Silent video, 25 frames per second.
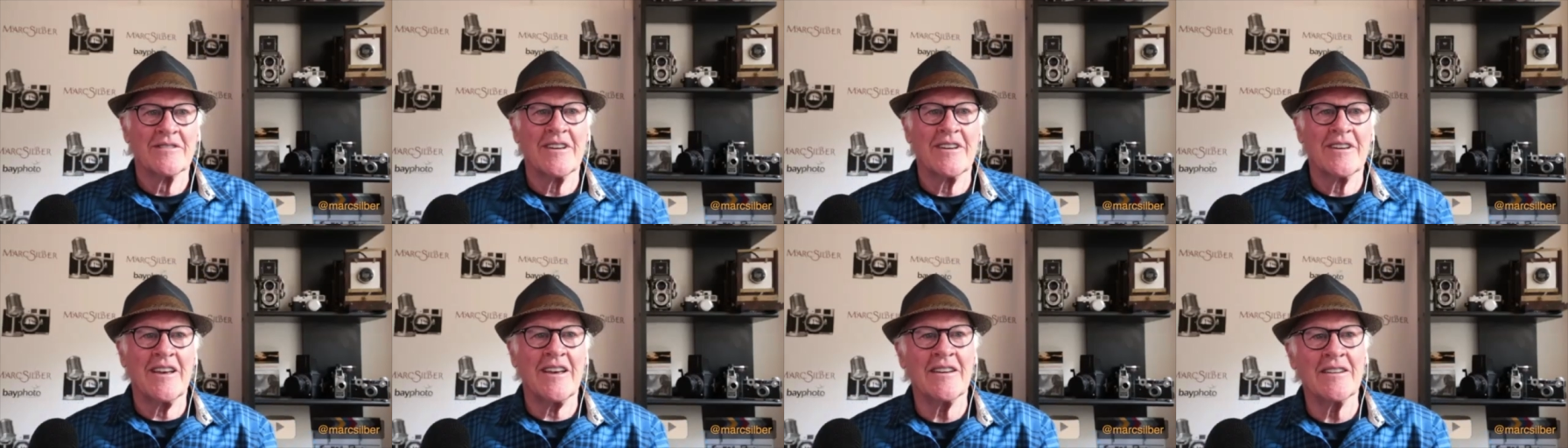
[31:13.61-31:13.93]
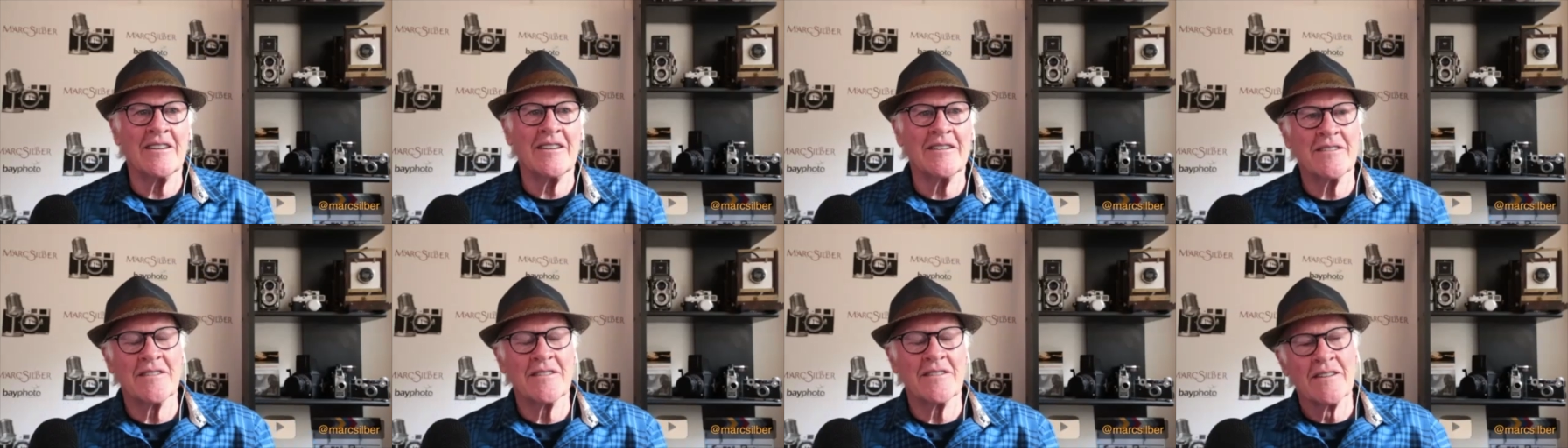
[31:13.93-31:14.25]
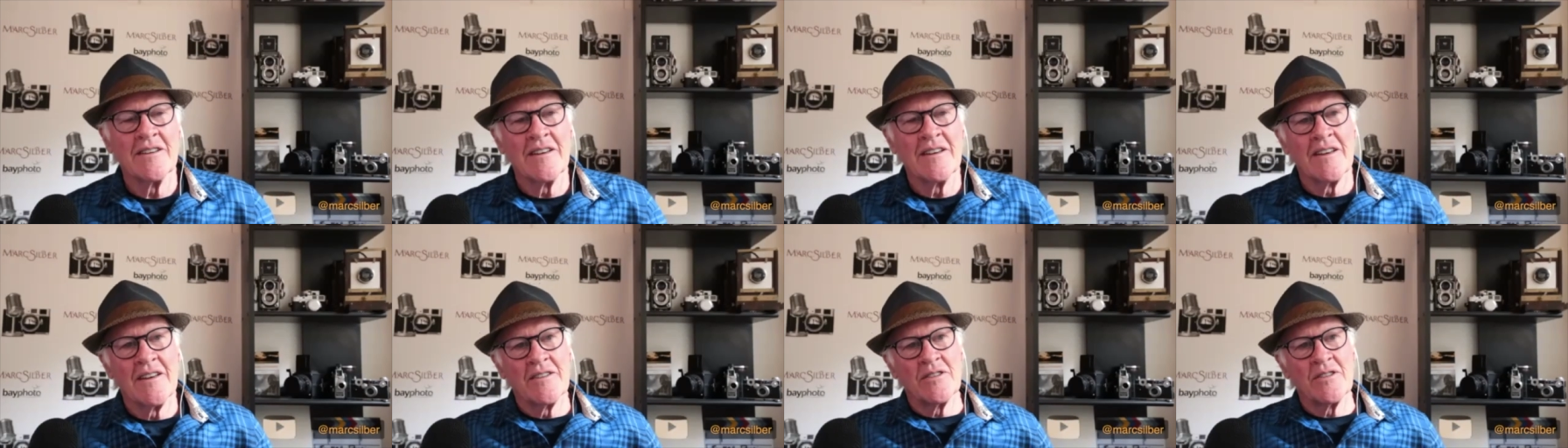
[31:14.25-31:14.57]
And
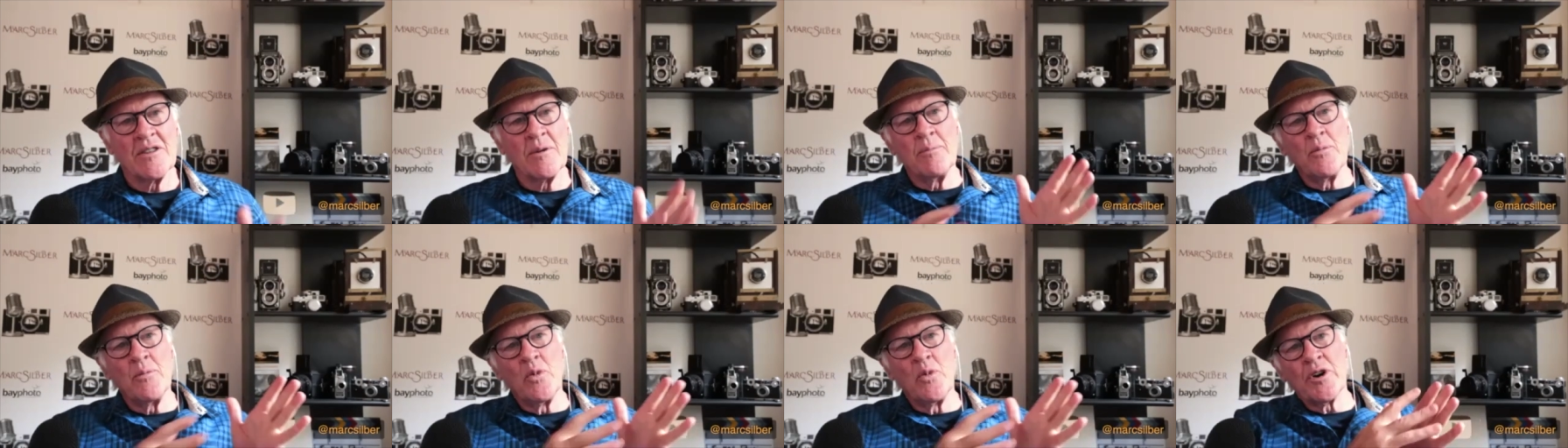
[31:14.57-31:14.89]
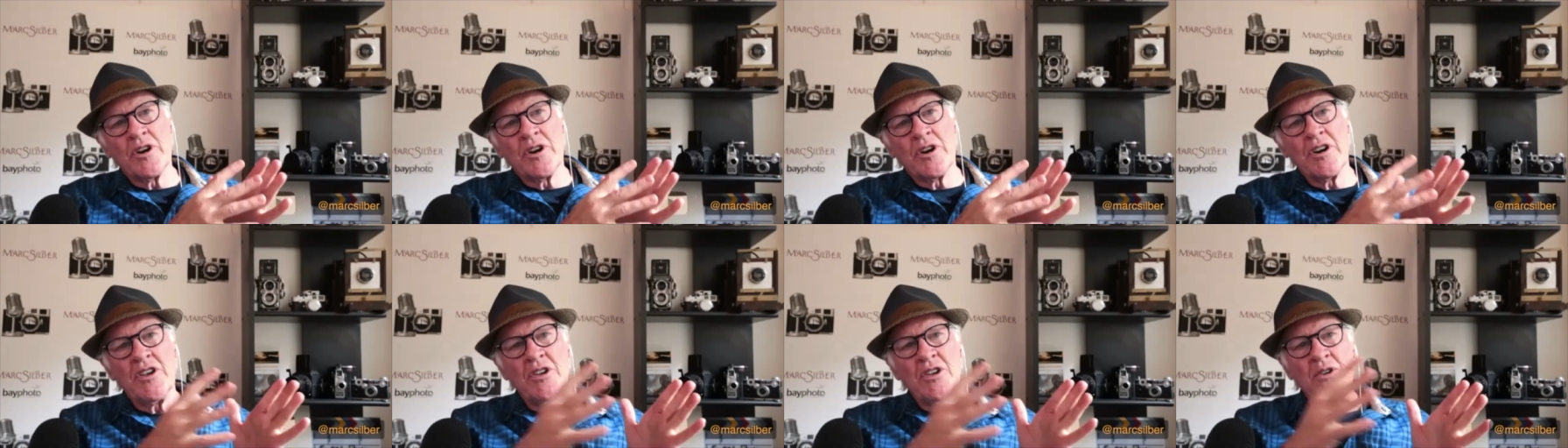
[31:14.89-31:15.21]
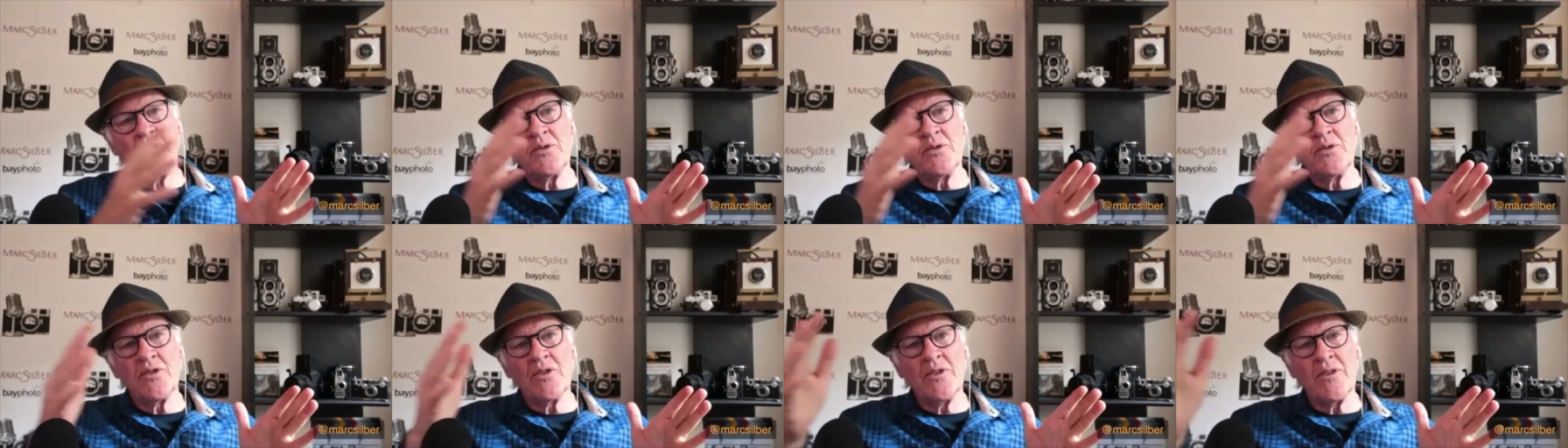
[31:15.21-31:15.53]
the more
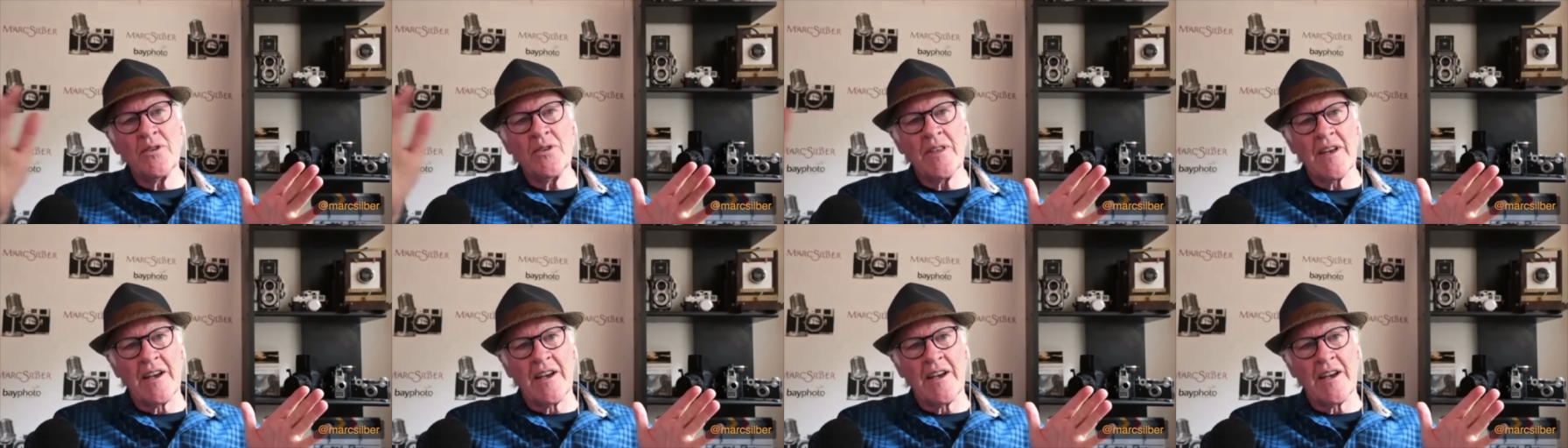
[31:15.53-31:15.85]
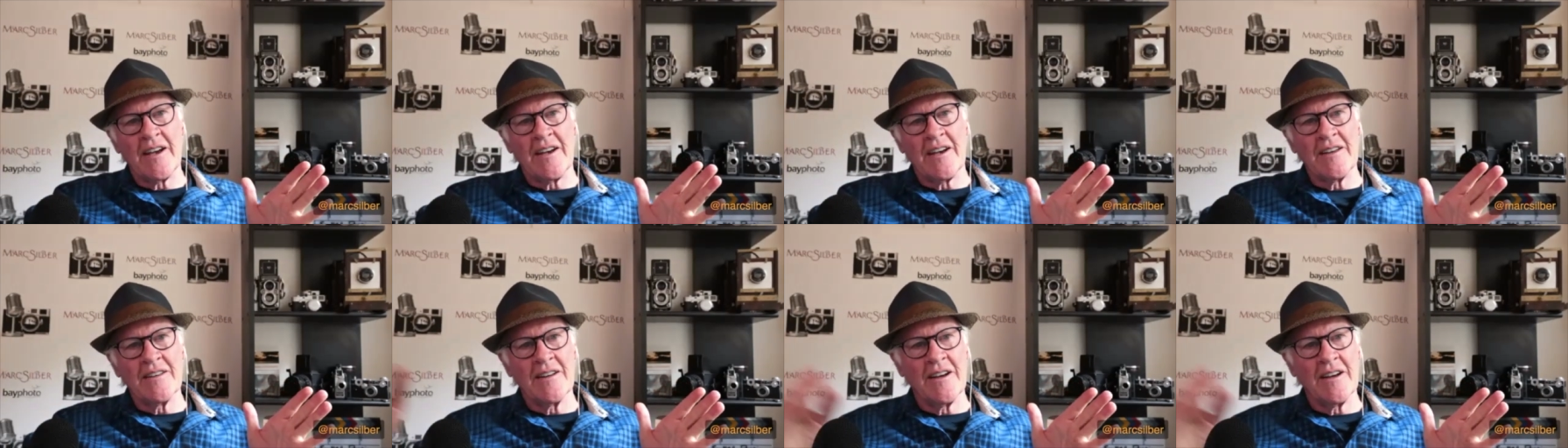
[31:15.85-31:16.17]
you do that,